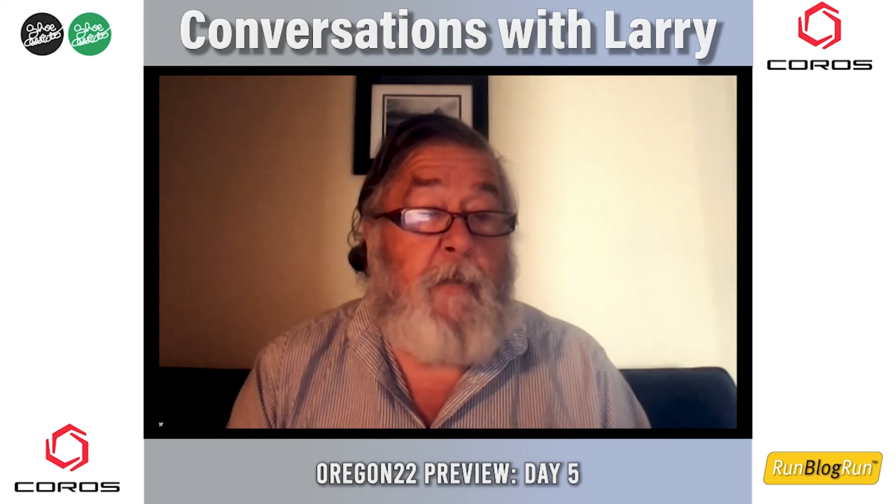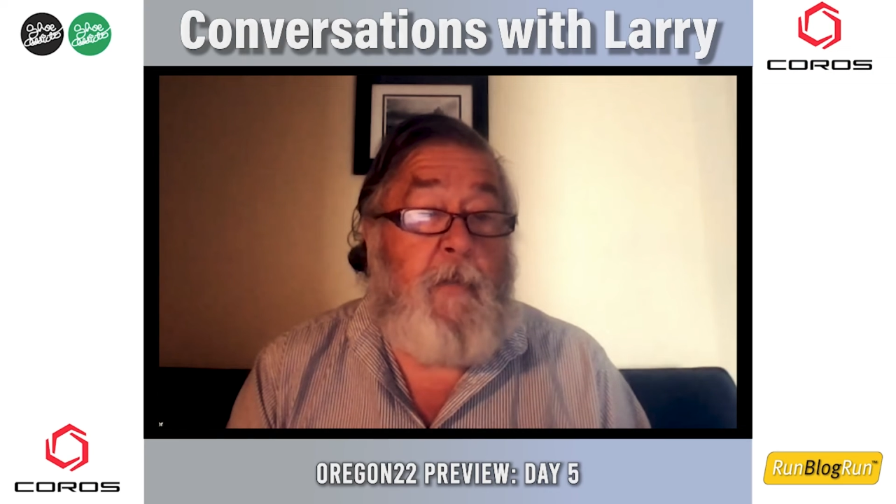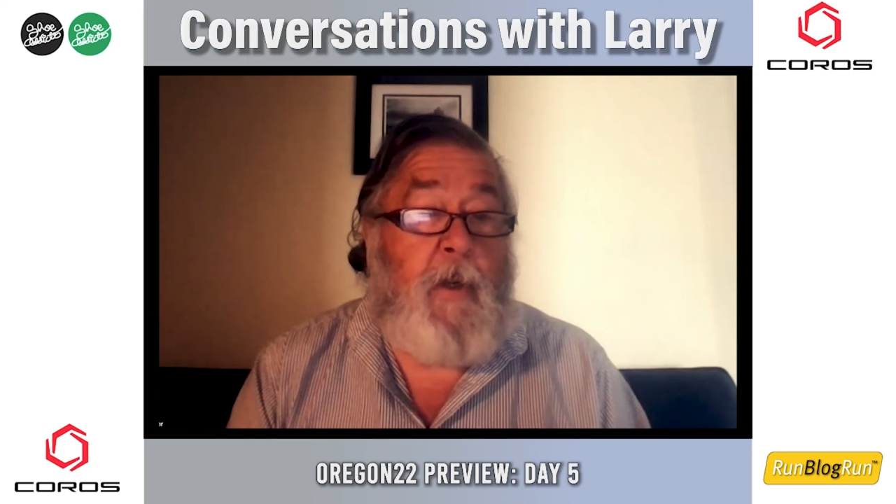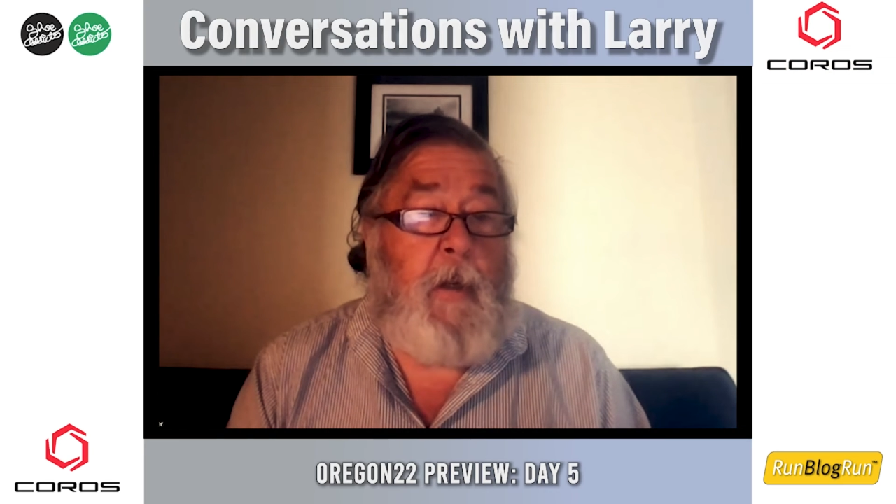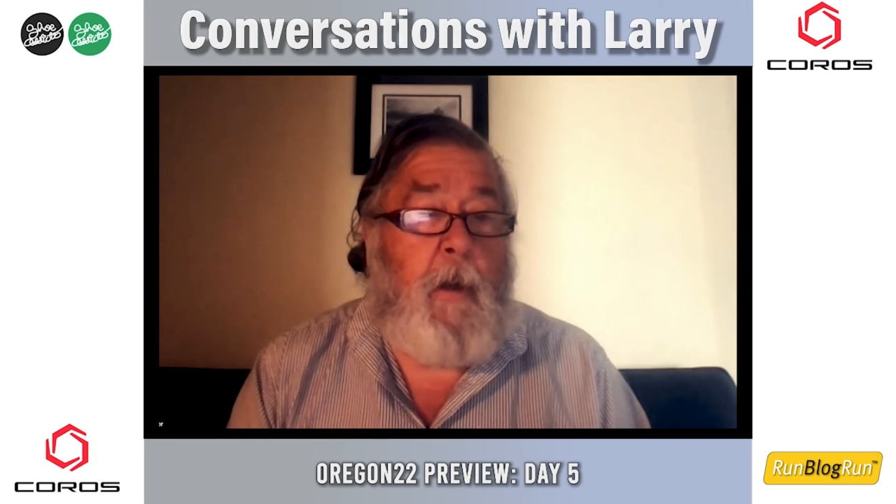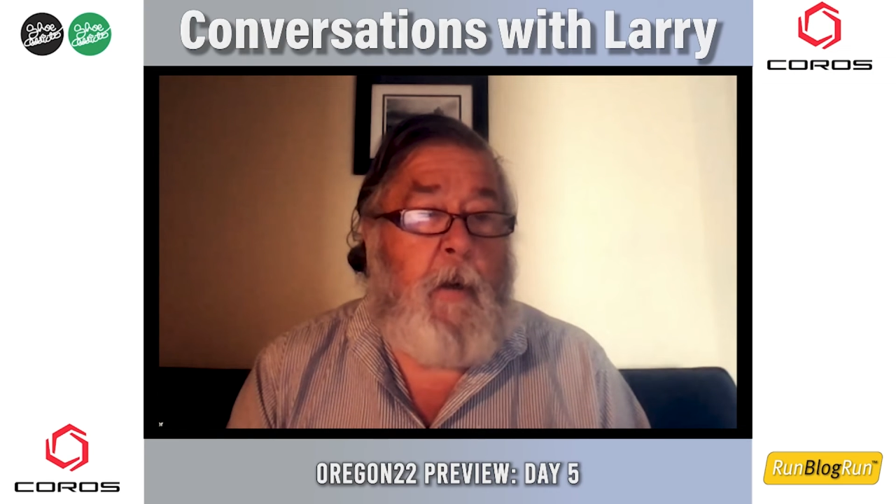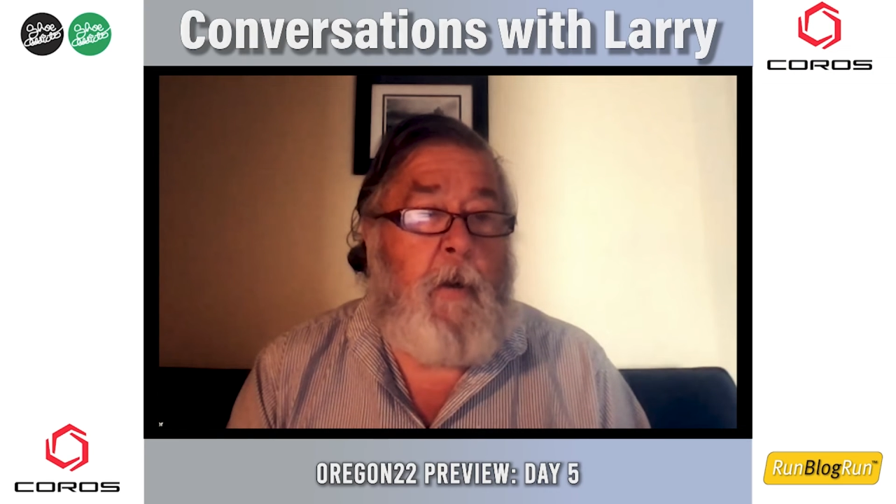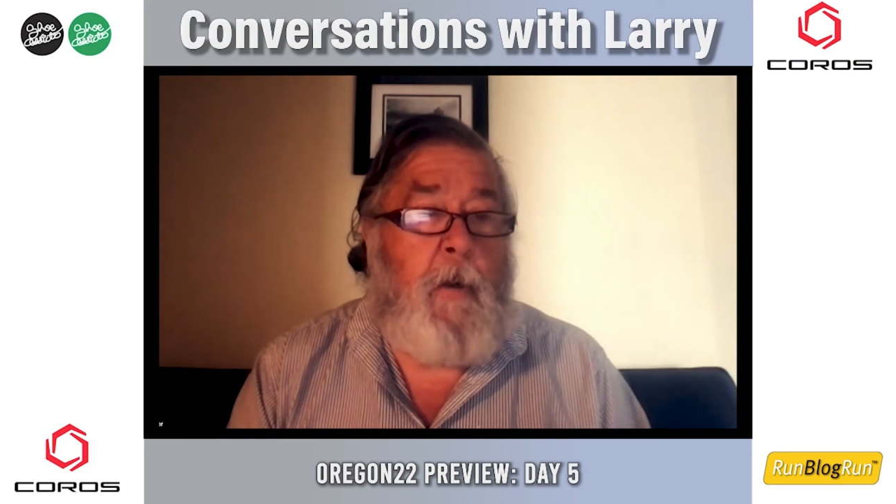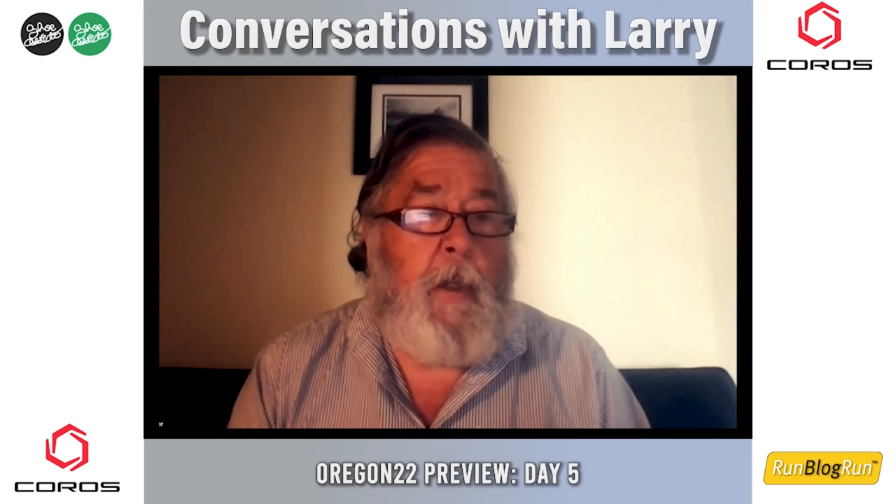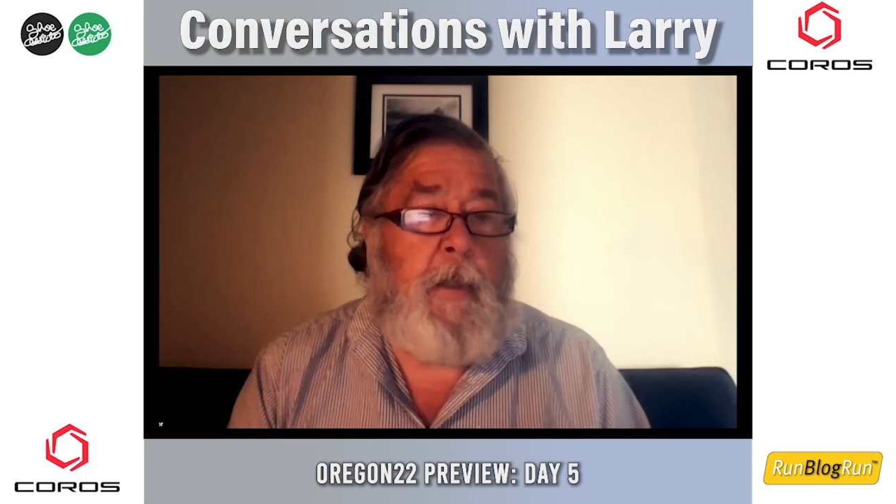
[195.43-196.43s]

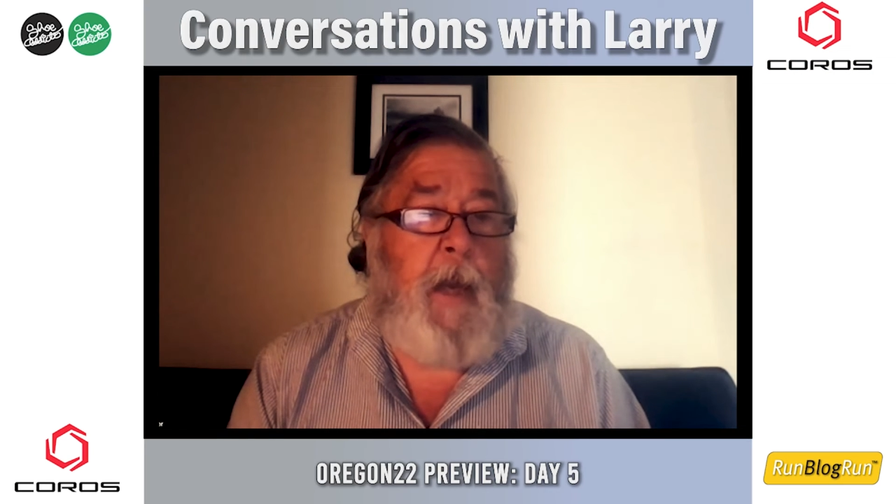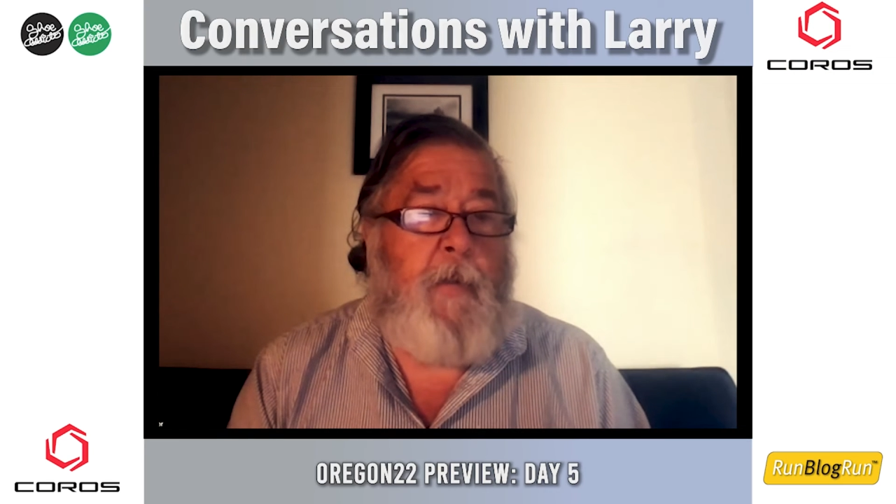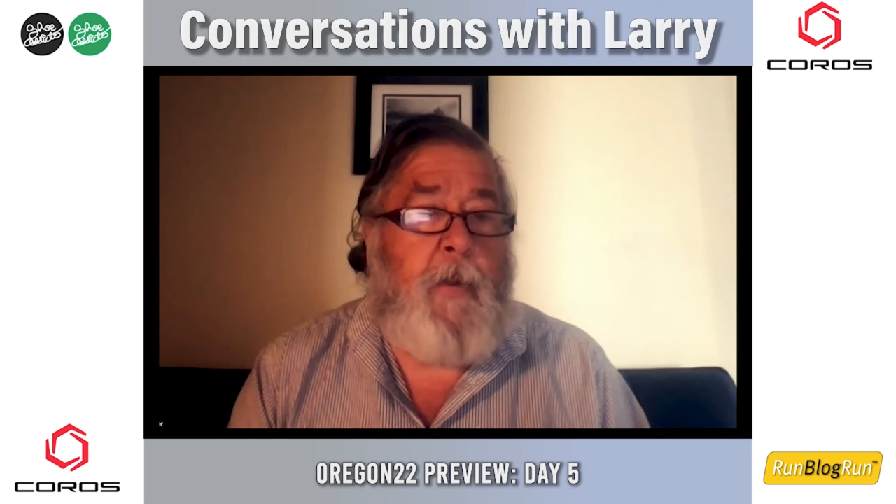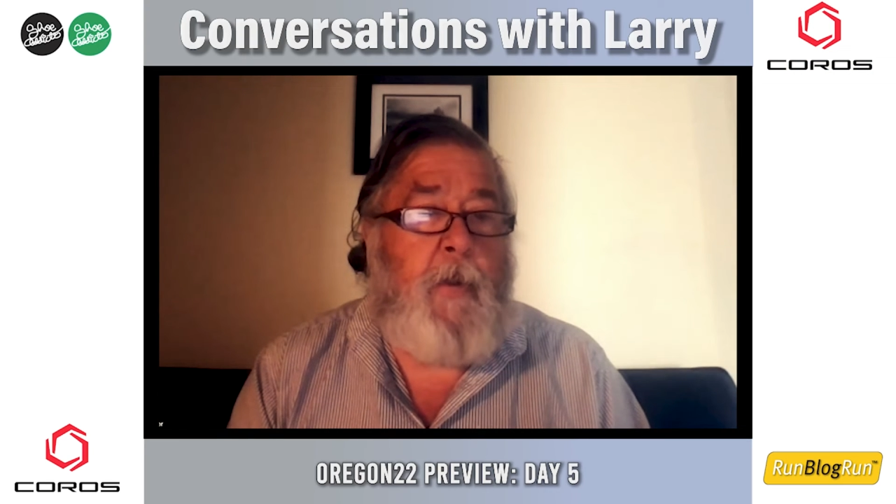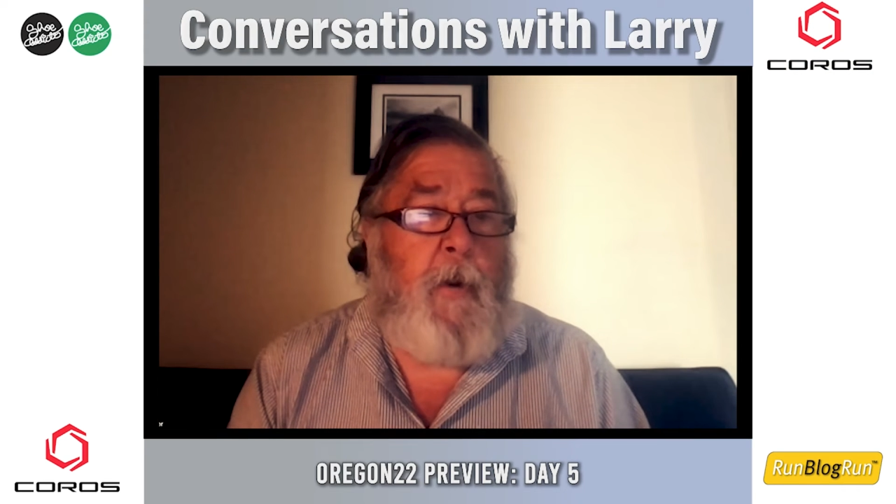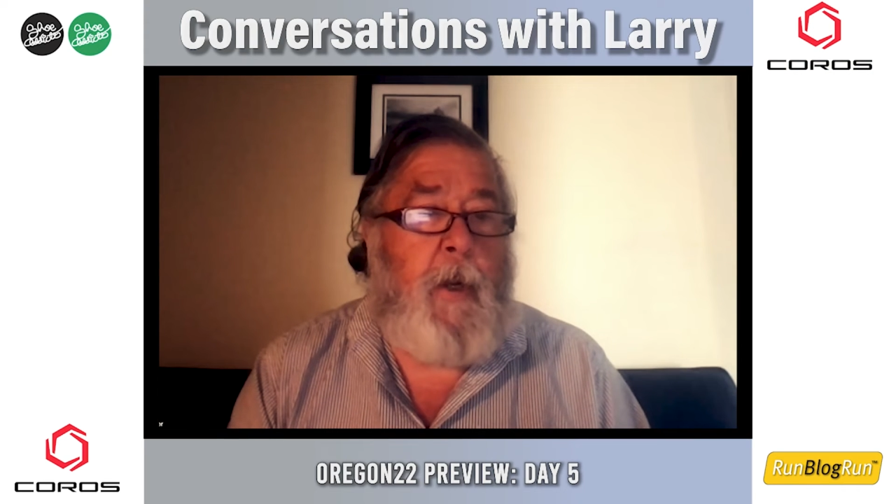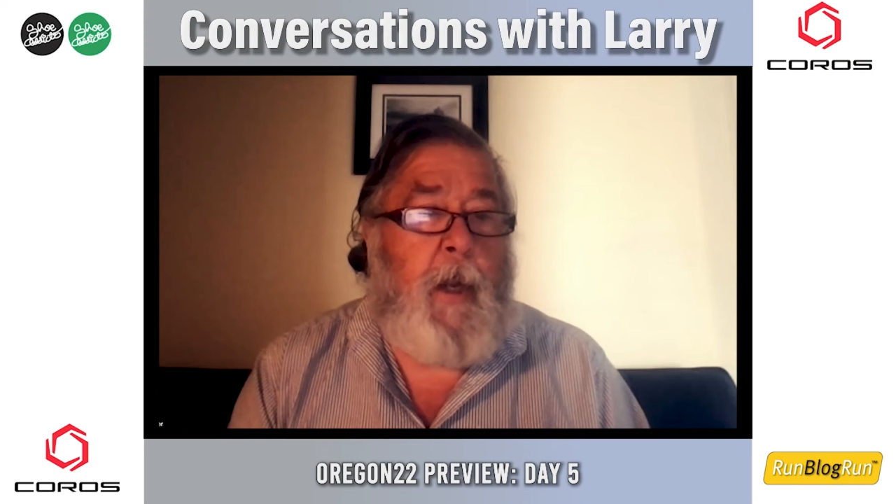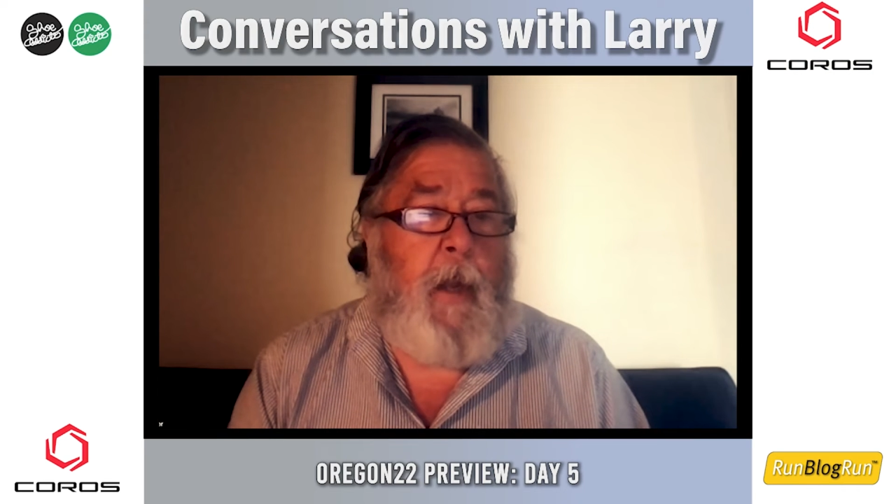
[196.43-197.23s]
1500 at 7:30.